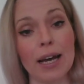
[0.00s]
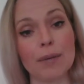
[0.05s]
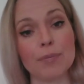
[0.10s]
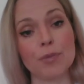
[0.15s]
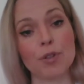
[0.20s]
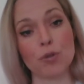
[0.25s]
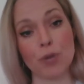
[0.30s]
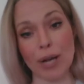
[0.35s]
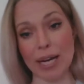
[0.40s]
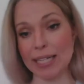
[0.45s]

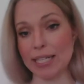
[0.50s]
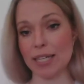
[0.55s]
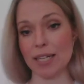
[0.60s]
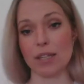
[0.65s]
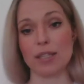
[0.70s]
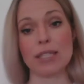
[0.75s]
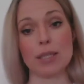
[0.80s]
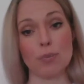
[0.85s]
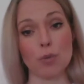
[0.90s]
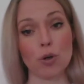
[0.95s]

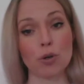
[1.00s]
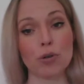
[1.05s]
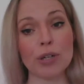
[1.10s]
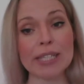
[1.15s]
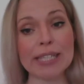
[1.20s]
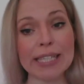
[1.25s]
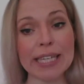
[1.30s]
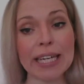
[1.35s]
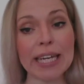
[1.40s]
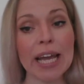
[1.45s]
creating a
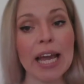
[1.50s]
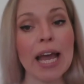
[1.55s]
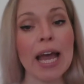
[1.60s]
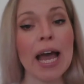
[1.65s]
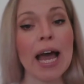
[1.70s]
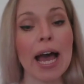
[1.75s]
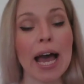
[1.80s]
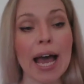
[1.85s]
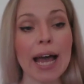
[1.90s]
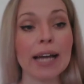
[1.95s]
democracy,
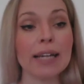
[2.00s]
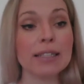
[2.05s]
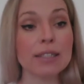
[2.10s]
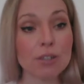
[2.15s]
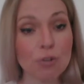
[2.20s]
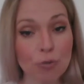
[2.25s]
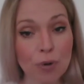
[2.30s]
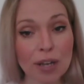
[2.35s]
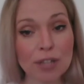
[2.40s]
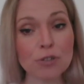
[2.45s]

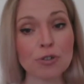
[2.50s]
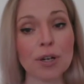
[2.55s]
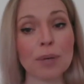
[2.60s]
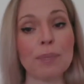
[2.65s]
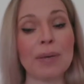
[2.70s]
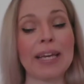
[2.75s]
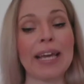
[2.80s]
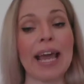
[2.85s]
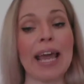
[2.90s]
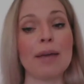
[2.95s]
and
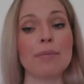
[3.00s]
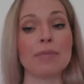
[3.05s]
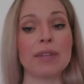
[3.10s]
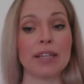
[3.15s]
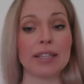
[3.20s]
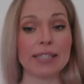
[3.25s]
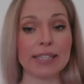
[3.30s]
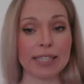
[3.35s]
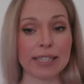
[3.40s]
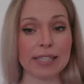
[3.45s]
rhetoric became
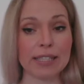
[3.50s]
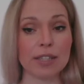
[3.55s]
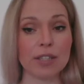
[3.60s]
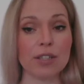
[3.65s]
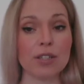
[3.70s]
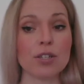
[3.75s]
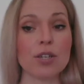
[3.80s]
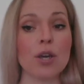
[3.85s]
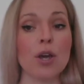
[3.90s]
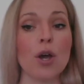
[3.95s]
the
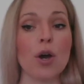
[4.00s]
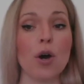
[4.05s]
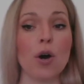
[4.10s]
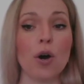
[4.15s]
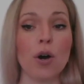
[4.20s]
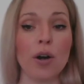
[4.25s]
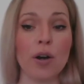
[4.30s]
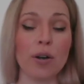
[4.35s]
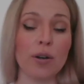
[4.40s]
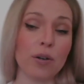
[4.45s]
assistant
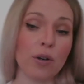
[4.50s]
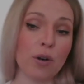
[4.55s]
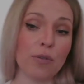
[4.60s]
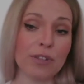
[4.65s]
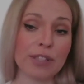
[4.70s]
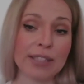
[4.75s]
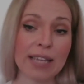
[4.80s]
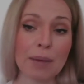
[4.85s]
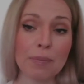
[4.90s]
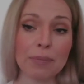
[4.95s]
of
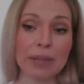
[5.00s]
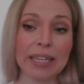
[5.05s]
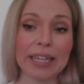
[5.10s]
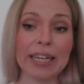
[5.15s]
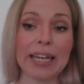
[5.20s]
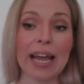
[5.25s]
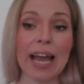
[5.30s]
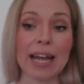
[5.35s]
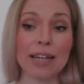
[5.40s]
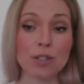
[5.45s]

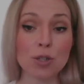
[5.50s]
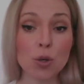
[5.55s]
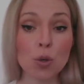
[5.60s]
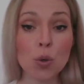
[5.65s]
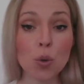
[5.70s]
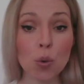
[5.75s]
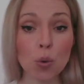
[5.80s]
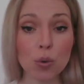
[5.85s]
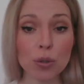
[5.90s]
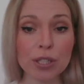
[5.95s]
assembly and
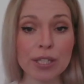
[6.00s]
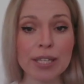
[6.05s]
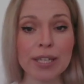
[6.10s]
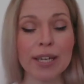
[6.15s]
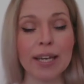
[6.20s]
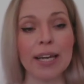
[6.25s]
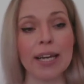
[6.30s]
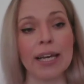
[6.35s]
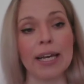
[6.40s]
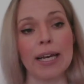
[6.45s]
court
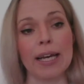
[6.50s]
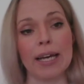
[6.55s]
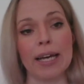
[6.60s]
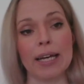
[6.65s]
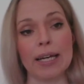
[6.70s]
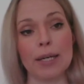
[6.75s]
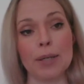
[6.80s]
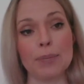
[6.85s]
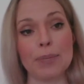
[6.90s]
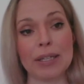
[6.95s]

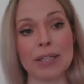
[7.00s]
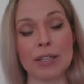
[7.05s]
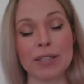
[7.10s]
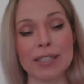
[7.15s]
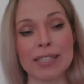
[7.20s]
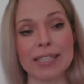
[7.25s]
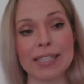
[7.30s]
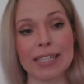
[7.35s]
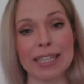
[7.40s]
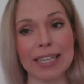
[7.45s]

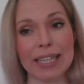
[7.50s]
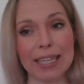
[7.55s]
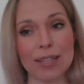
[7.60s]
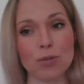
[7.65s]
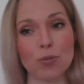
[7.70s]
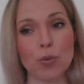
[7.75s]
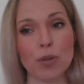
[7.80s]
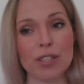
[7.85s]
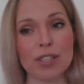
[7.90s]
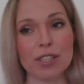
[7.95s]
because
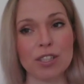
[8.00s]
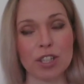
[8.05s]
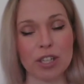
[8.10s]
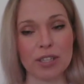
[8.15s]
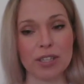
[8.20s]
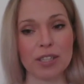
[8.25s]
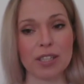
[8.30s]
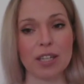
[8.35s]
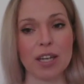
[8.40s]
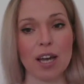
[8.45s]
it was
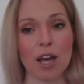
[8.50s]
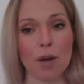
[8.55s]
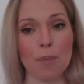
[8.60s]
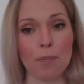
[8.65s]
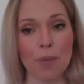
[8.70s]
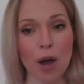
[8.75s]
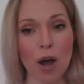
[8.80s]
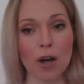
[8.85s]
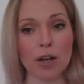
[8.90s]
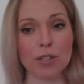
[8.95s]
just a
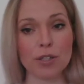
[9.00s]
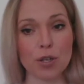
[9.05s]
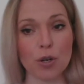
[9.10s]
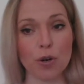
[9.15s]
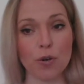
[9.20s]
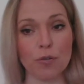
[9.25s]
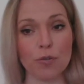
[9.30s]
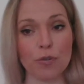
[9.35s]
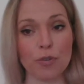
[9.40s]
part of